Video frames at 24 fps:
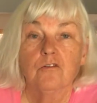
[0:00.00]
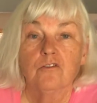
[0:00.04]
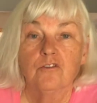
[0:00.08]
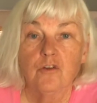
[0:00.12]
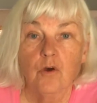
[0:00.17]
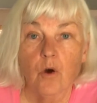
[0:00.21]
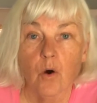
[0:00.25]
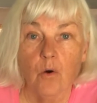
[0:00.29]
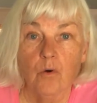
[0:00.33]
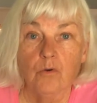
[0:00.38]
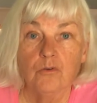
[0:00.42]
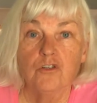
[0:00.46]

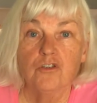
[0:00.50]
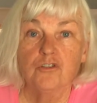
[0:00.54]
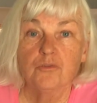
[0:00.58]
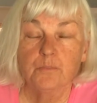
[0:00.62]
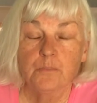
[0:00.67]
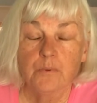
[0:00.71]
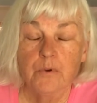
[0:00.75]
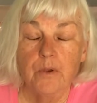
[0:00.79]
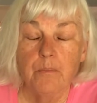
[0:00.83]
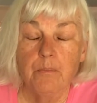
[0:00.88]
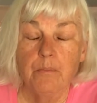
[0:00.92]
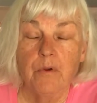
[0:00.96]
Dolch
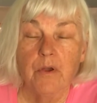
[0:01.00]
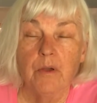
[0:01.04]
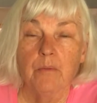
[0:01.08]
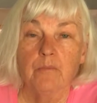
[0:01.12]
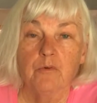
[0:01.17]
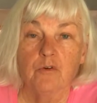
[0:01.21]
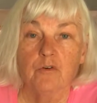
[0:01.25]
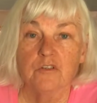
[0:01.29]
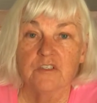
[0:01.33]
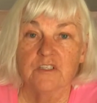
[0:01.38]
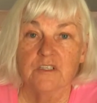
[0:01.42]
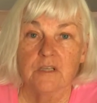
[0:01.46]

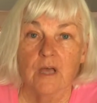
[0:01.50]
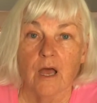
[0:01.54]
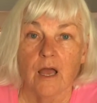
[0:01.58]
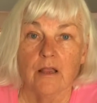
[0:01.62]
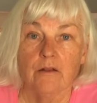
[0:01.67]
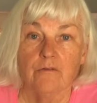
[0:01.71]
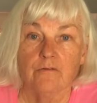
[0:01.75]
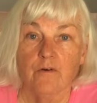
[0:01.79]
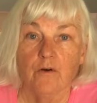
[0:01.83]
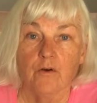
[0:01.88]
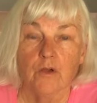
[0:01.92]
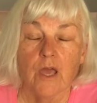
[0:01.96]
Pre-Primer
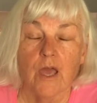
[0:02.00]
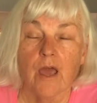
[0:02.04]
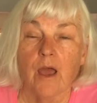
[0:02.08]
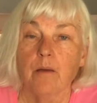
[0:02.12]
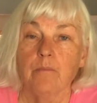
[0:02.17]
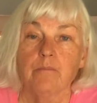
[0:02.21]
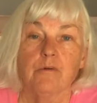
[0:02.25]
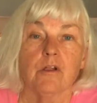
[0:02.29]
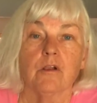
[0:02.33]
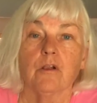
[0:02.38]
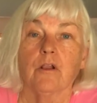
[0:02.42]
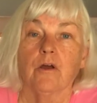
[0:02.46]
Sight
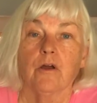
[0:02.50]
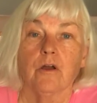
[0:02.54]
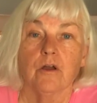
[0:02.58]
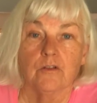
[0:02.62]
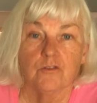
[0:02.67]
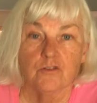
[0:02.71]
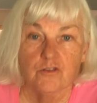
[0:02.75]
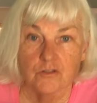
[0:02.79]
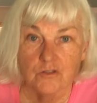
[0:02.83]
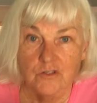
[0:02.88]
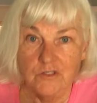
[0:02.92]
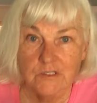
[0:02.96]
Vocabulary.
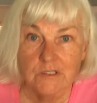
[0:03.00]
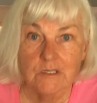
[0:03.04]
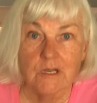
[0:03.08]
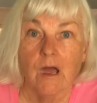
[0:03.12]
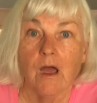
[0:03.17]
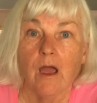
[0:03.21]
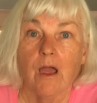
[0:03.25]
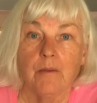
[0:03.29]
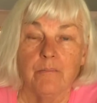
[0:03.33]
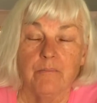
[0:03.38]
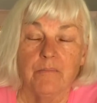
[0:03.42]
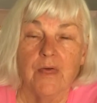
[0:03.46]
Just
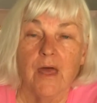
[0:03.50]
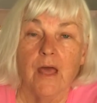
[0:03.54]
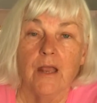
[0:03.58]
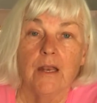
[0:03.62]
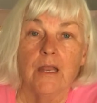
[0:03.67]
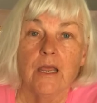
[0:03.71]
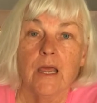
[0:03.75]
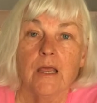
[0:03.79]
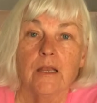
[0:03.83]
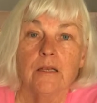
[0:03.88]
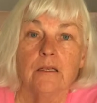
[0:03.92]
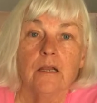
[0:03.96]
type that
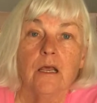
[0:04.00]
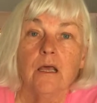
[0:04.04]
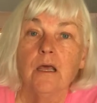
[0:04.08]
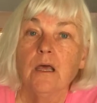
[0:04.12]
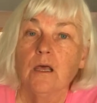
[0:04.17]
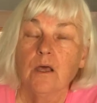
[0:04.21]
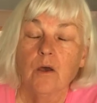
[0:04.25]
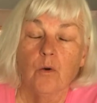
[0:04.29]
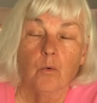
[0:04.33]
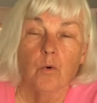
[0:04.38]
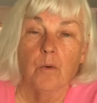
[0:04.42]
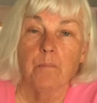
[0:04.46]
in.
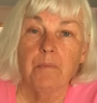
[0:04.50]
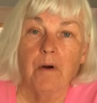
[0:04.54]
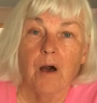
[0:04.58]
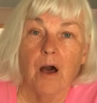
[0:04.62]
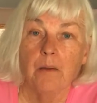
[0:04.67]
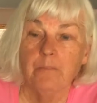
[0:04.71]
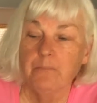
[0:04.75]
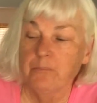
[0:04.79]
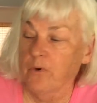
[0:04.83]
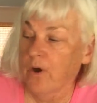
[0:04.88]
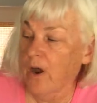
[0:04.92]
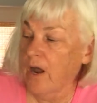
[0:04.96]
It will
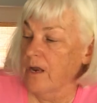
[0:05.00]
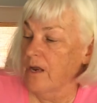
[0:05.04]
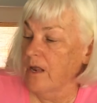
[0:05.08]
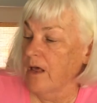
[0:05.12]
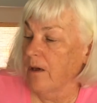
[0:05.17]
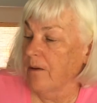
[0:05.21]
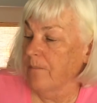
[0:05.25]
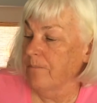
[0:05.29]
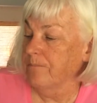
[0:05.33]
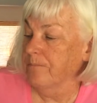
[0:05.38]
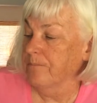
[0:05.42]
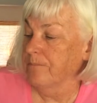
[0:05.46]
pop right
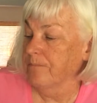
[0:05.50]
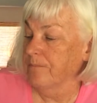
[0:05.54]
up,